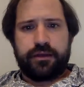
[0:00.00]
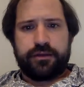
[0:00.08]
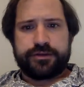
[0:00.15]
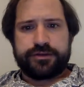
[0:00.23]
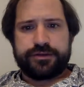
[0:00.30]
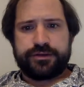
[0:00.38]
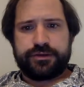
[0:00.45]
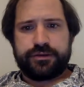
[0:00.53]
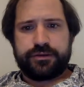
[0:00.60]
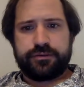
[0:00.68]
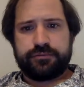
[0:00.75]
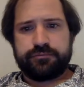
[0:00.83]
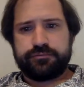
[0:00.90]

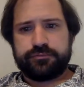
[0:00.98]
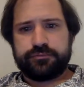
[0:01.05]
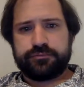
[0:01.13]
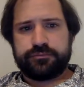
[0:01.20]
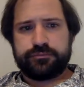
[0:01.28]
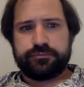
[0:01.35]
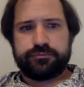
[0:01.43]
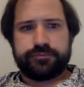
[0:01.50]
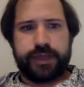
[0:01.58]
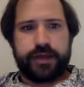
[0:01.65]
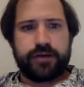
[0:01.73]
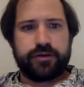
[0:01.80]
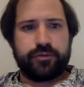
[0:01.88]
This
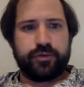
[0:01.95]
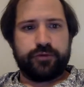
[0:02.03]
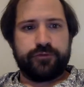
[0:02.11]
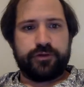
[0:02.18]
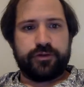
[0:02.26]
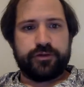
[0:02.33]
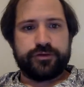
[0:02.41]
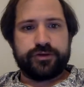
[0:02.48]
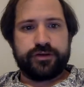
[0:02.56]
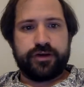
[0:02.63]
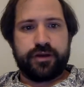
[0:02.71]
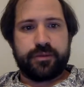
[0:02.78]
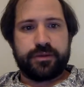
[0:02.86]
pattern morphology
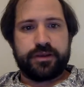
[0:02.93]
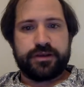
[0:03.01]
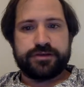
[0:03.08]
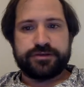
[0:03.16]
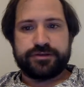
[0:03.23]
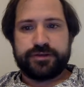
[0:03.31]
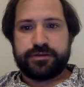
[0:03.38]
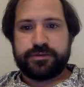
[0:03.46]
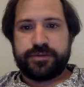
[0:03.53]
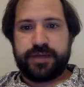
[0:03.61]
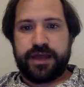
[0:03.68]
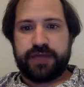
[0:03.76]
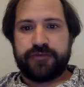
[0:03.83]
combination seems to
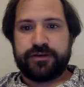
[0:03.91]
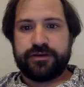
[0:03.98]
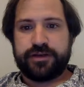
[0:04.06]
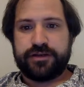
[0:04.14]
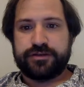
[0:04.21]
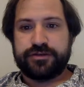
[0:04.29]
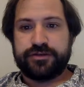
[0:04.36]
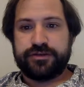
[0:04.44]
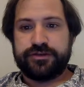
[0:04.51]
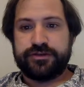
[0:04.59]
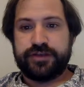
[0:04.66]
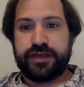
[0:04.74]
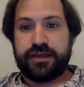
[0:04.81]
be advantageous in
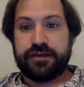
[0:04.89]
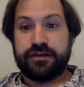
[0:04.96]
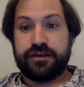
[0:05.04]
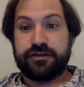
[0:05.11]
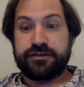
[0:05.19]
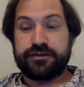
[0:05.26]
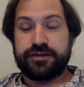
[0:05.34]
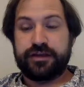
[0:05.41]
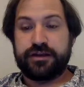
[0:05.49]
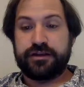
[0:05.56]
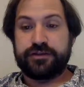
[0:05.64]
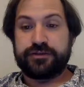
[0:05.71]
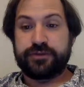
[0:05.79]
sand and
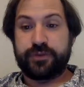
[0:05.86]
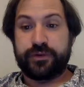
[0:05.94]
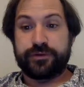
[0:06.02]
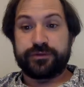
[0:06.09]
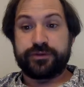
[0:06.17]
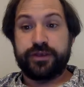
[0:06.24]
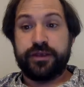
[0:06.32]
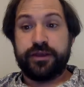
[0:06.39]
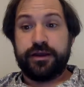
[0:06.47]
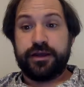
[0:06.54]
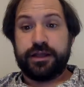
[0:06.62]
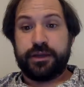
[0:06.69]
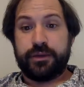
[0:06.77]
sandy soils,
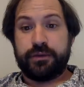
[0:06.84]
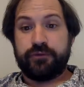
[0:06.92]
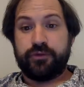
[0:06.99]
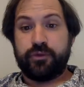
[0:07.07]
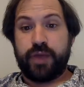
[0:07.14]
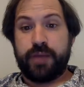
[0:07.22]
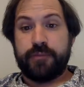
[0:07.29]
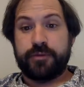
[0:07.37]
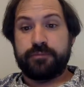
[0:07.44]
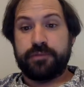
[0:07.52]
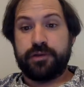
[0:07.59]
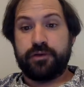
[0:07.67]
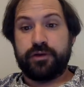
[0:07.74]
allowing for rapid
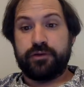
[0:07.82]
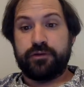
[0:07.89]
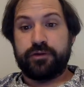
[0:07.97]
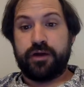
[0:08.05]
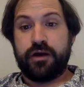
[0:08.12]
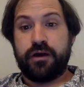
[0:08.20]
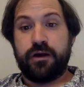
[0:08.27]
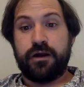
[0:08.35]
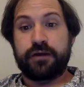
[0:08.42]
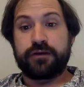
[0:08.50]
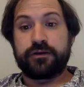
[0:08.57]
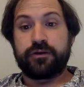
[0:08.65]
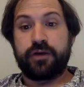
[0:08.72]
burial in
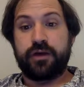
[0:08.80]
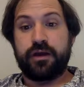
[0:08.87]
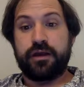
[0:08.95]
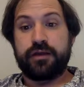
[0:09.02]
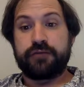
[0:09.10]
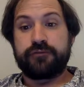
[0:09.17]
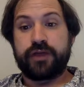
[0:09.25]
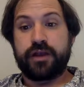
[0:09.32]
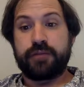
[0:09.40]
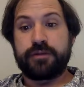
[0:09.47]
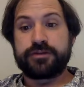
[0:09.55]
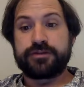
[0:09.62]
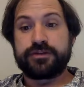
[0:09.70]
hot, dry
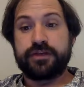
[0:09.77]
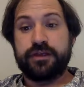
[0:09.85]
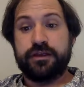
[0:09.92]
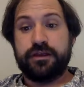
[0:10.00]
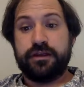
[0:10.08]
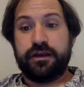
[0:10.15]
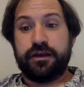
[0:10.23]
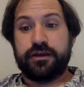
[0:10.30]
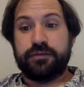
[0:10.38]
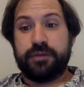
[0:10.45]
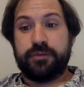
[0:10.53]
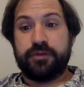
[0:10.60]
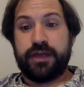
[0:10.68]
environments to
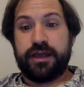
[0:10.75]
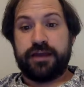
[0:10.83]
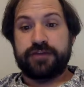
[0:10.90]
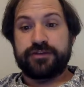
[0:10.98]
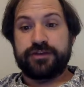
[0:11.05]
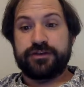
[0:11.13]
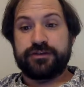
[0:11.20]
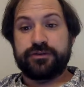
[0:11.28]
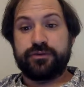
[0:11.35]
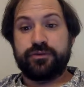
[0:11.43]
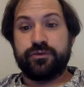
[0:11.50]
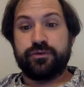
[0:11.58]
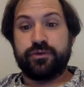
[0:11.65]
be able to access
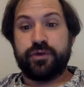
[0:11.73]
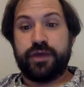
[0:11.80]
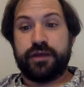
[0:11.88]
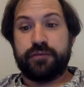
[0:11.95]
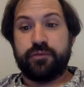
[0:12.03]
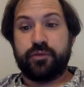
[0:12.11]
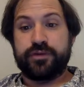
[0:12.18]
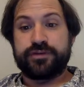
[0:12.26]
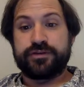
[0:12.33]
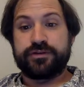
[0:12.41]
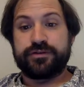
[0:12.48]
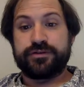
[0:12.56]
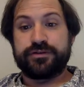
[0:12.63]
cooler and
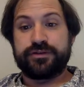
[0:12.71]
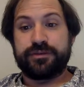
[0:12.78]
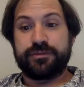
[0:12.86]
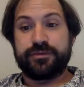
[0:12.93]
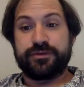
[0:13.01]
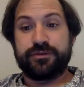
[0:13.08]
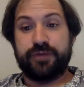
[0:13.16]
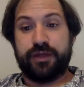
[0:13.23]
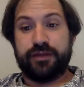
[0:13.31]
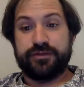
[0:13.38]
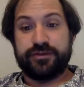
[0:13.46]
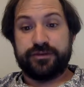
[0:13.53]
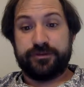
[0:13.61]
moister
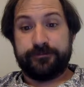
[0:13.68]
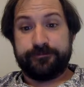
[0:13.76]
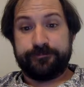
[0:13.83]
substrates.